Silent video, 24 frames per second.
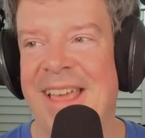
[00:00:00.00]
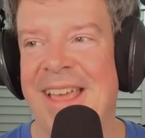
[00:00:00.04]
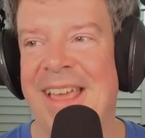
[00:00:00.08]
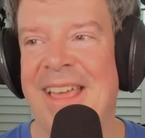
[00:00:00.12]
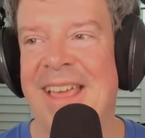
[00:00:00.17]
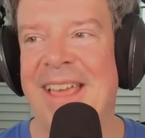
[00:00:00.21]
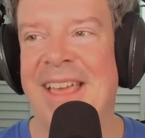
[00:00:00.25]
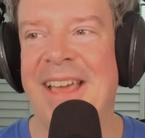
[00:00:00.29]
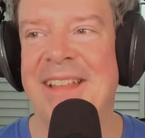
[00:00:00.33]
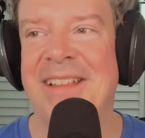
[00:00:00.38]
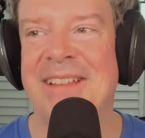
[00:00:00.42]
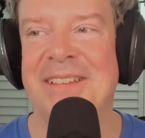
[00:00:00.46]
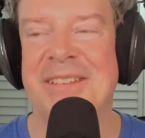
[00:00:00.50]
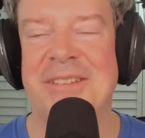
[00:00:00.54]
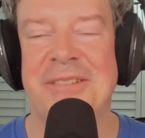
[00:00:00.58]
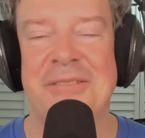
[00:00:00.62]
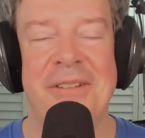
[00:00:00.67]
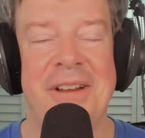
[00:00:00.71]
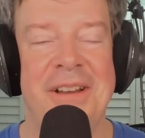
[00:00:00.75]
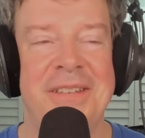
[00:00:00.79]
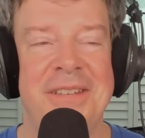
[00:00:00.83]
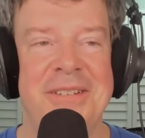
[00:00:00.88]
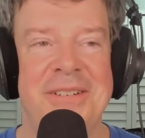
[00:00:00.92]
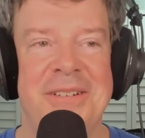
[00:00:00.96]
he had this
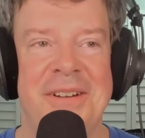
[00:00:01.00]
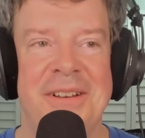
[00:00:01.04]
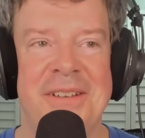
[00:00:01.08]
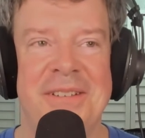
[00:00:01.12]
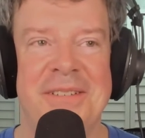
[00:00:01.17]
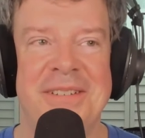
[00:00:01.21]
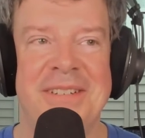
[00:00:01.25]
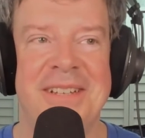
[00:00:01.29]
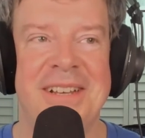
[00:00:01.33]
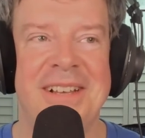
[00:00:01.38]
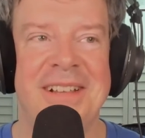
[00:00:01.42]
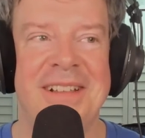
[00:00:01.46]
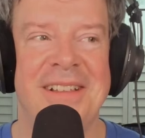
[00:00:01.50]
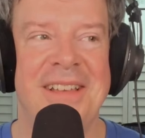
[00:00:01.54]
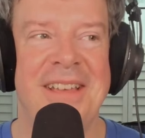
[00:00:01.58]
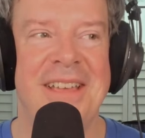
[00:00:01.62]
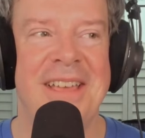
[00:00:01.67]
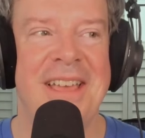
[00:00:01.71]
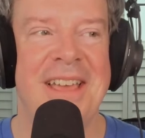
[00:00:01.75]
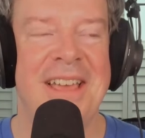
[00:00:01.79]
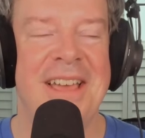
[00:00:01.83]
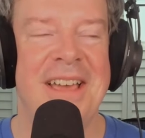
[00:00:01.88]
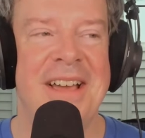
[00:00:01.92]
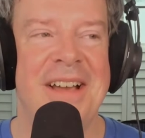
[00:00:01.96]
great story he would tell.
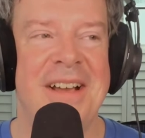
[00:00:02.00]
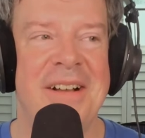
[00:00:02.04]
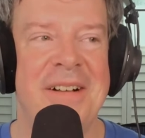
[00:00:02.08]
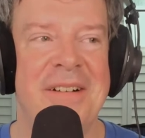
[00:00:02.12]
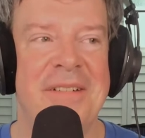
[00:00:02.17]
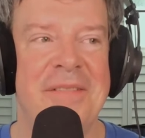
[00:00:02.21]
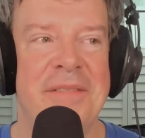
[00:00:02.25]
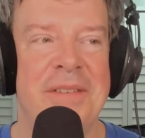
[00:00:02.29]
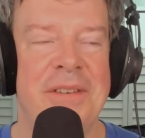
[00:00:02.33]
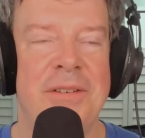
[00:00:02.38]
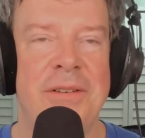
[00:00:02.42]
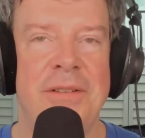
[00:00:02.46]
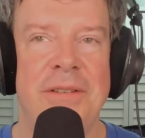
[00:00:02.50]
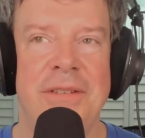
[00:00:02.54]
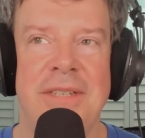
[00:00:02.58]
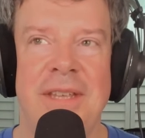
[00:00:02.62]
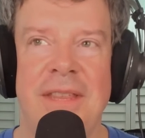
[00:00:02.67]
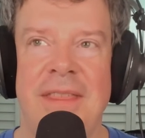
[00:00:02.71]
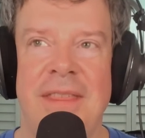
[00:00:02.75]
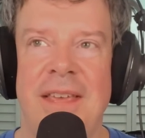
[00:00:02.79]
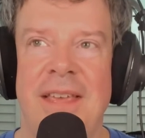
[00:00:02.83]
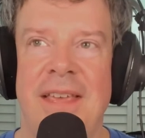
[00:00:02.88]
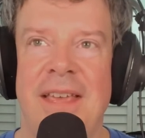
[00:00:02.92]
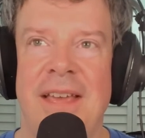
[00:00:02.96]
He told us,
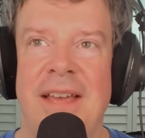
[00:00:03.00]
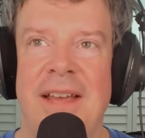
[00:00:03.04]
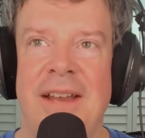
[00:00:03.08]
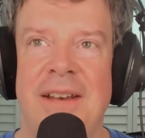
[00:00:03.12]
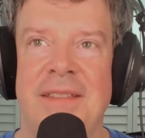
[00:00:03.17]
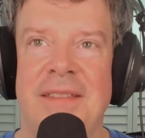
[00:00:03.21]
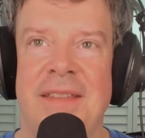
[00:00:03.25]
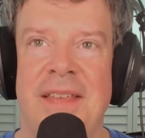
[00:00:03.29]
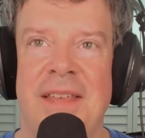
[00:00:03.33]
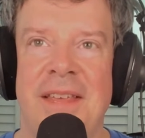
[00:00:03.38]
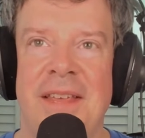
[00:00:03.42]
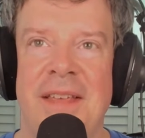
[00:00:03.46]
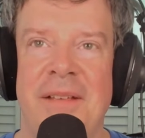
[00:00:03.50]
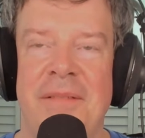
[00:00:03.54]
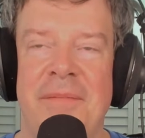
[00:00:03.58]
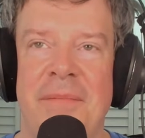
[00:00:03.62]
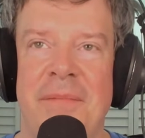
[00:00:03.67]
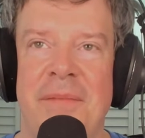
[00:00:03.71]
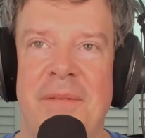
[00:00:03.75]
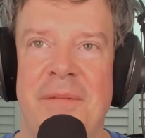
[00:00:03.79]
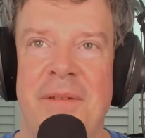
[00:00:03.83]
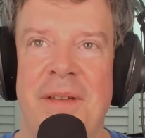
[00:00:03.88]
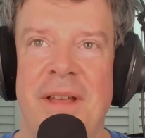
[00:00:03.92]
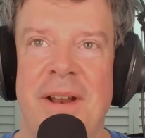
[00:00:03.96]
I think
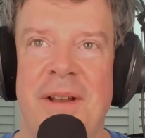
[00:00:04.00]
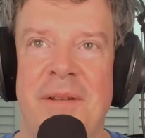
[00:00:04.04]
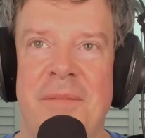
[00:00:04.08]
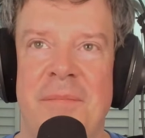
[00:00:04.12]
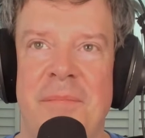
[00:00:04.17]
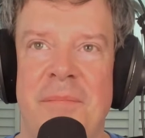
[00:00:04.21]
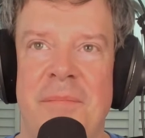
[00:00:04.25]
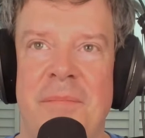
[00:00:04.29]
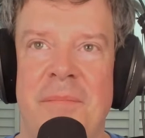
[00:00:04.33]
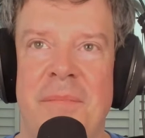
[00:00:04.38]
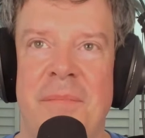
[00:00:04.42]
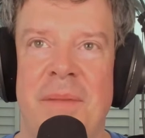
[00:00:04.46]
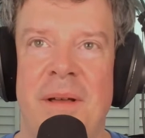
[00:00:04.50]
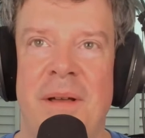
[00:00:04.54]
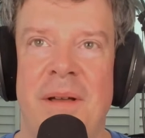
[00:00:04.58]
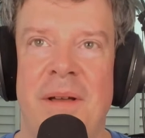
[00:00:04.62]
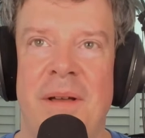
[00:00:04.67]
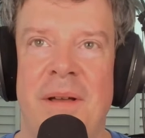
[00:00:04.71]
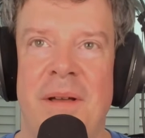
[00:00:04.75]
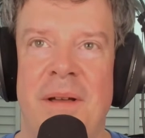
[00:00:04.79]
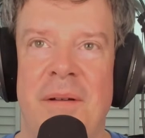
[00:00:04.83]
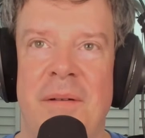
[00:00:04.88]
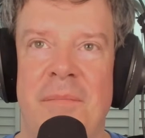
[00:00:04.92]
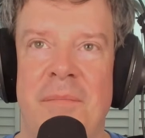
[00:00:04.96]
we had
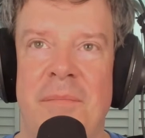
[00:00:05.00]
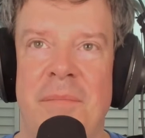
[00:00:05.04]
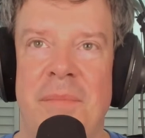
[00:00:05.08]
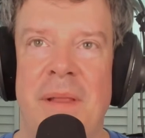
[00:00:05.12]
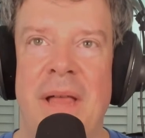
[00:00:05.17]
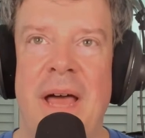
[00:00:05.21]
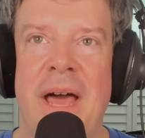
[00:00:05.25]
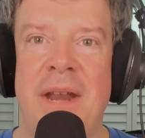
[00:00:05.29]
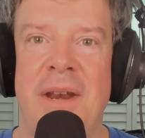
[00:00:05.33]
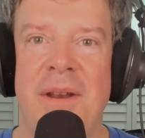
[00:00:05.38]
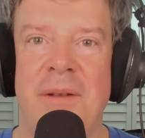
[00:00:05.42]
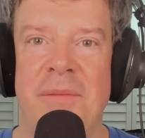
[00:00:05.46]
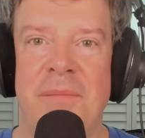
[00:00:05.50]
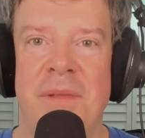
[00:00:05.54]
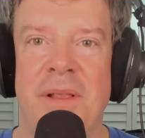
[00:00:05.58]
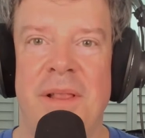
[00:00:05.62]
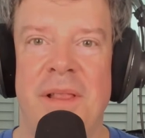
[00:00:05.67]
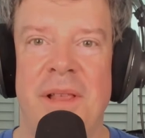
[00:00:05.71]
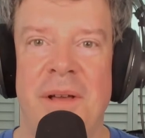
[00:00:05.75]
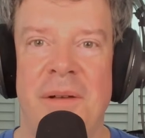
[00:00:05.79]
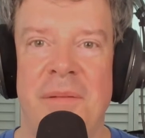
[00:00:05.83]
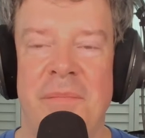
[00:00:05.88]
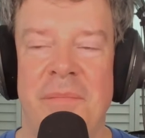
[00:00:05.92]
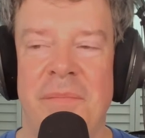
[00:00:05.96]
a Platinum
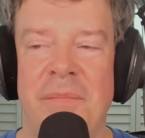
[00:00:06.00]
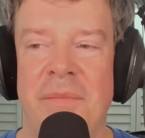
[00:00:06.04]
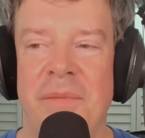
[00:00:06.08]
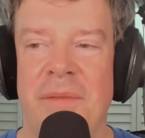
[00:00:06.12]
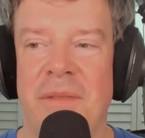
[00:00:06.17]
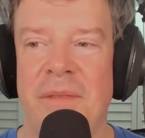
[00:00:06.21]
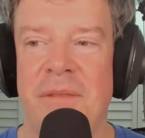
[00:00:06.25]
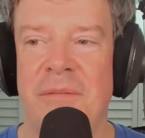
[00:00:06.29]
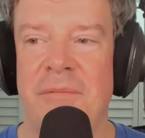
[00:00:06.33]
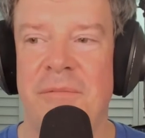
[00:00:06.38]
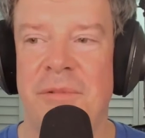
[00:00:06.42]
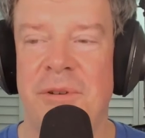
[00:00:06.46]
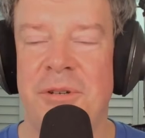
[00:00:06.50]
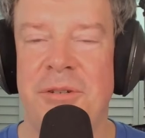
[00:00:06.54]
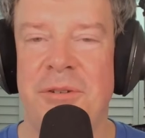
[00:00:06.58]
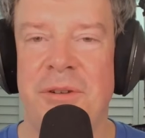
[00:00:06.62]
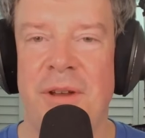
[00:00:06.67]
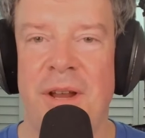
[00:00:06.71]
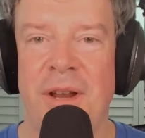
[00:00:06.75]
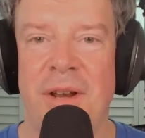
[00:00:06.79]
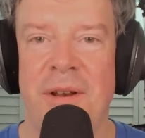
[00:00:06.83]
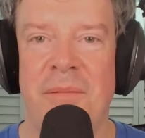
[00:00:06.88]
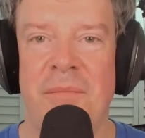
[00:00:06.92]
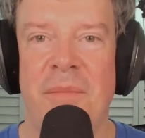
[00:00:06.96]
Club
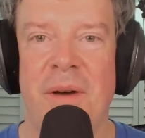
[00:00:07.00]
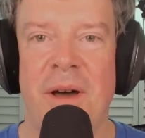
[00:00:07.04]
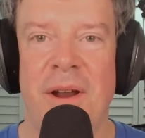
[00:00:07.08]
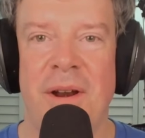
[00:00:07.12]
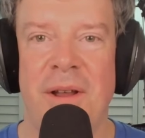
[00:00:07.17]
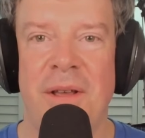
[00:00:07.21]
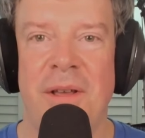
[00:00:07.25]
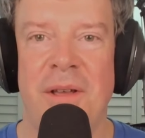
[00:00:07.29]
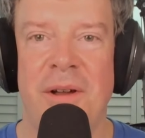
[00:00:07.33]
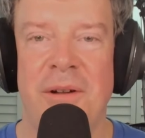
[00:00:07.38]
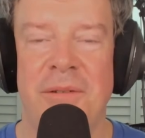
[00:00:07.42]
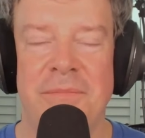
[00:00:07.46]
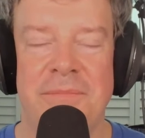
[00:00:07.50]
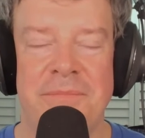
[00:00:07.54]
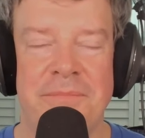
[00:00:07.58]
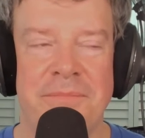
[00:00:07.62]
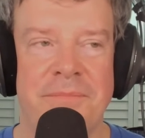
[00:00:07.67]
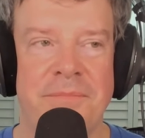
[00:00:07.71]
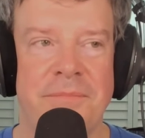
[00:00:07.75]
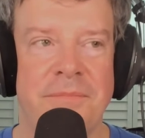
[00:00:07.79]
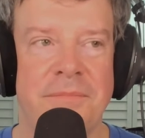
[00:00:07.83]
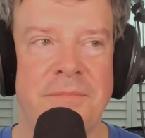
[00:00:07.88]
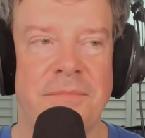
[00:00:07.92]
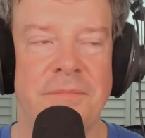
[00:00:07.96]
retreat in Monaco.
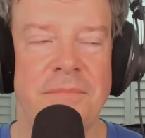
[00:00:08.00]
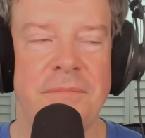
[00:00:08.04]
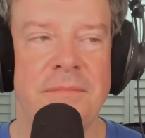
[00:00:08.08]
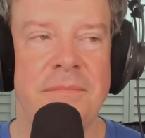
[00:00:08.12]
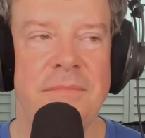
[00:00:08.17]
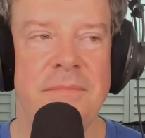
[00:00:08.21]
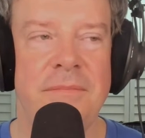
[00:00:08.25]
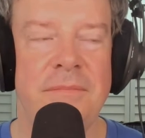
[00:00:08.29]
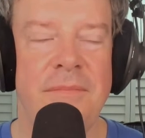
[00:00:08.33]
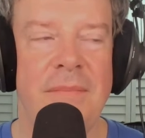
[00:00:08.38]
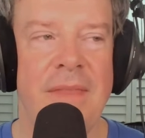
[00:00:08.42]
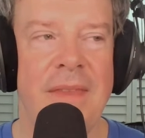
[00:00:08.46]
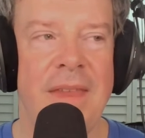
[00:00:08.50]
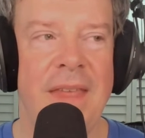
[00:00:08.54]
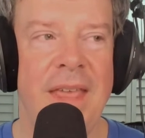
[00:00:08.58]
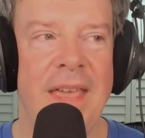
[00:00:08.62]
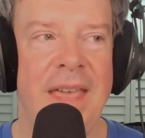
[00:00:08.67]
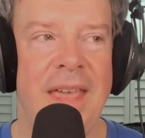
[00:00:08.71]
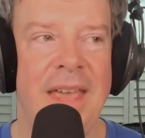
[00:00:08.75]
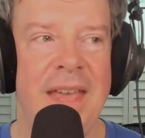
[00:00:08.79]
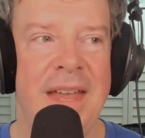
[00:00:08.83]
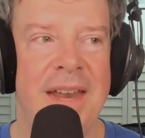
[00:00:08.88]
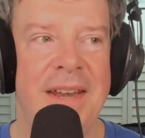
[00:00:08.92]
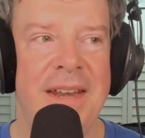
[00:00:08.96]

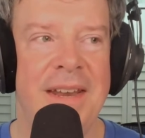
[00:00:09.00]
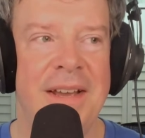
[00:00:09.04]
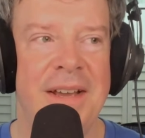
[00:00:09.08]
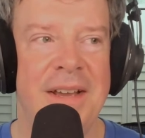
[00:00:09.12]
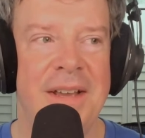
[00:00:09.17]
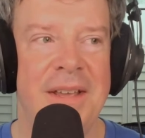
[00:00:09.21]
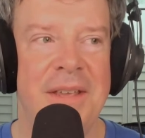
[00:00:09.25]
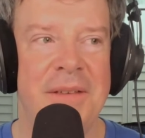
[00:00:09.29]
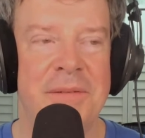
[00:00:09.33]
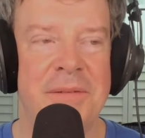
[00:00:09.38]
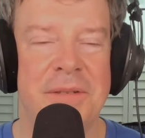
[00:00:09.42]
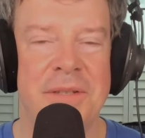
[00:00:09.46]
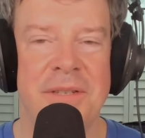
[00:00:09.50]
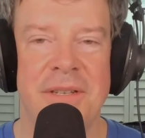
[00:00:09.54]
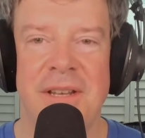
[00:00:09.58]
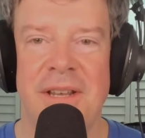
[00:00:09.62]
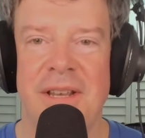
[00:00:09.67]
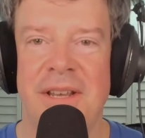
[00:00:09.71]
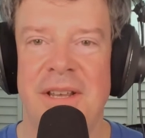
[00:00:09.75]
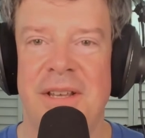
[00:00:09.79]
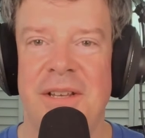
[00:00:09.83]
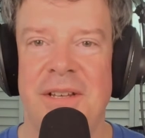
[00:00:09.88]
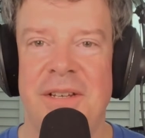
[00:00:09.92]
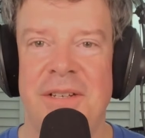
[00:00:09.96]
And he was
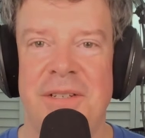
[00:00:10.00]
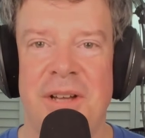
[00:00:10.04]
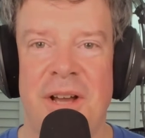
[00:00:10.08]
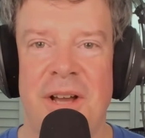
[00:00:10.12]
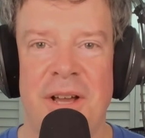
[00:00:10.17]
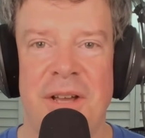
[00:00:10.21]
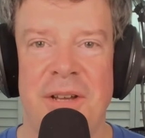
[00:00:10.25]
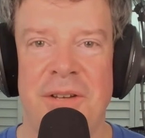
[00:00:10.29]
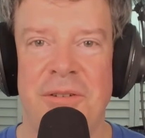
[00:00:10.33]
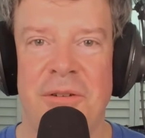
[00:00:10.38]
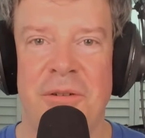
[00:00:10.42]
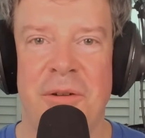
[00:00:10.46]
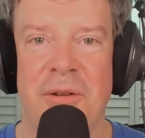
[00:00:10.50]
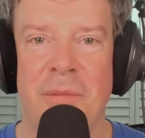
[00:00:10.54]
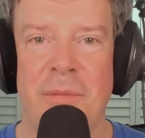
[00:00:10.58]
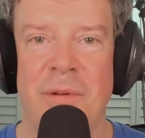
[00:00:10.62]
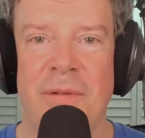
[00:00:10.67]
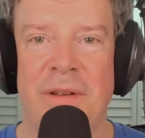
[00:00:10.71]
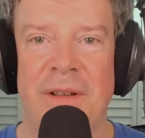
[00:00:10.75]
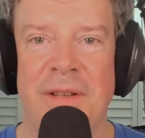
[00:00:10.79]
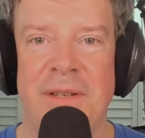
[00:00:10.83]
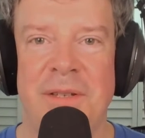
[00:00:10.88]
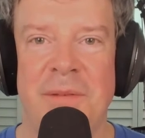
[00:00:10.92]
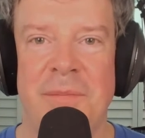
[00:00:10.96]
talking to a group
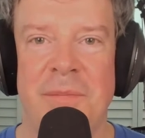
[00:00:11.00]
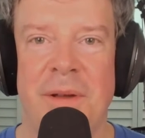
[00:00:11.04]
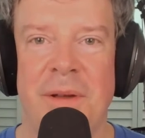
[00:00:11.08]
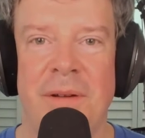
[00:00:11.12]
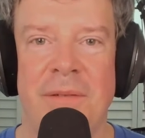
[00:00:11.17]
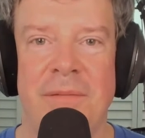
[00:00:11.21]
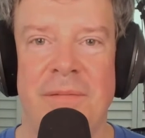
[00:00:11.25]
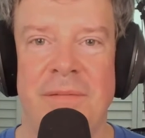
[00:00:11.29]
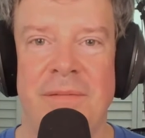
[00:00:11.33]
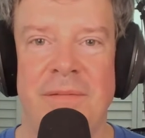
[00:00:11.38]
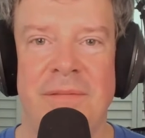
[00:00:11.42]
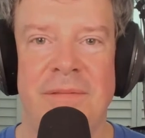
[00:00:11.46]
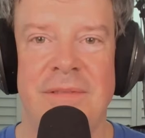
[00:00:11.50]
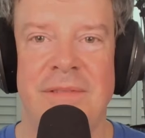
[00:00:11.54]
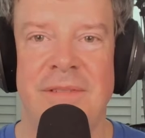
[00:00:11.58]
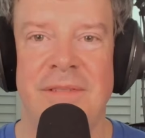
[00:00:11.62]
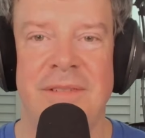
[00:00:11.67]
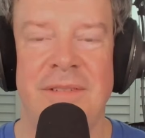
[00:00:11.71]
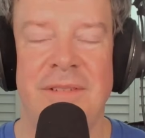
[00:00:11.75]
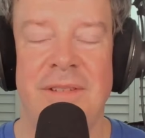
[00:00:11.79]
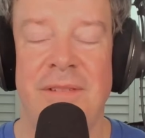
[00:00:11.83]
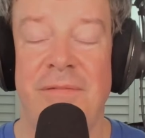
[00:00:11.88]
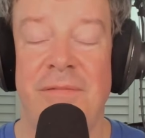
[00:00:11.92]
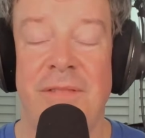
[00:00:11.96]
of us about
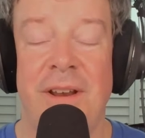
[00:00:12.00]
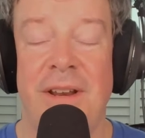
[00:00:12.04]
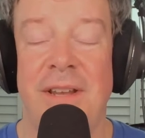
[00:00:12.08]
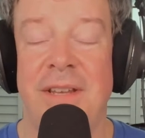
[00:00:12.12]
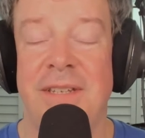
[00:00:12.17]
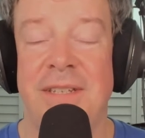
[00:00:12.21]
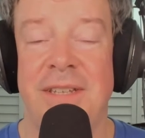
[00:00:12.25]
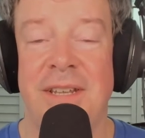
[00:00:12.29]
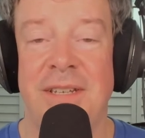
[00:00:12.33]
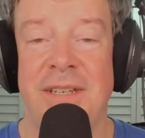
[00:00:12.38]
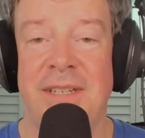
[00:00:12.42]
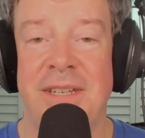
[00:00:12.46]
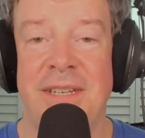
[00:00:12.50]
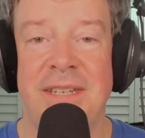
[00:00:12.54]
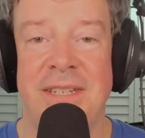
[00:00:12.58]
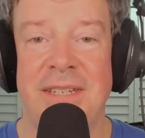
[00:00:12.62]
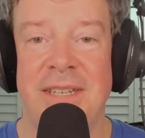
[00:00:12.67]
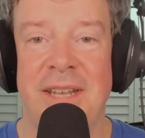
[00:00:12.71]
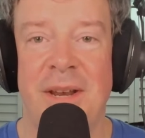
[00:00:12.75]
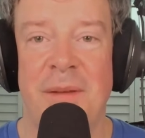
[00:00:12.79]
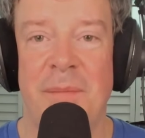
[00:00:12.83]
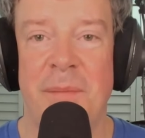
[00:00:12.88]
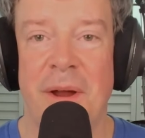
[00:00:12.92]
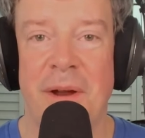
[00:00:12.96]
the funniest things he's
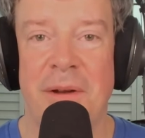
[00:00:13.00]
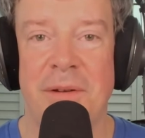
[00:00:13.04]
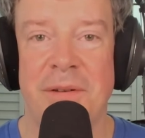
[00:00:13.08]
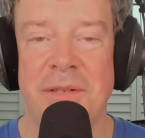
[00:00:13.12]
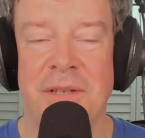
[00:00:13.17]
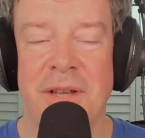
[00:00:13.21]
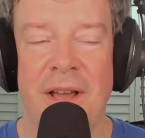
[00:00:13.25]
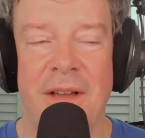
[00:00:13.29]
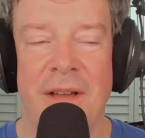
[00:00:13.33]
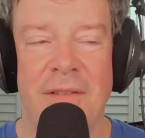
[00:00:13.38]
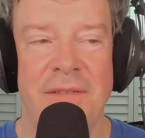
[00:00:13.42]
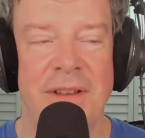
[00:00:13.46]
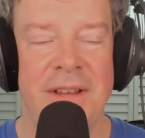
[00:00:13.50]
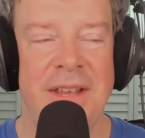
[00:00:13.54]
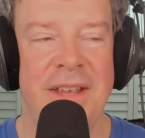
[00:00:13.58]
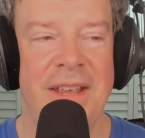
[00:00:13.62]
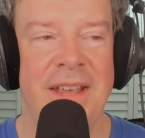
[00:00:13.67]
seen at Microsoft.